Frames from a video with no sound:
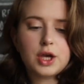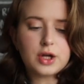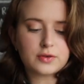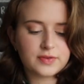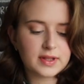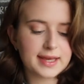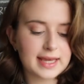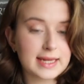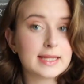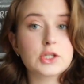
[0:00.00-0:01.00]
You don't feel like
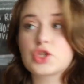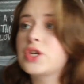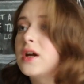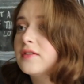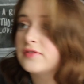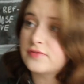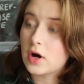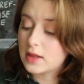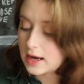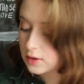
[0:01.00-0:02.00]
anything's just gonna
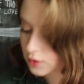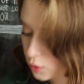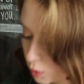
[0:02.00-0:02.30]
fall out,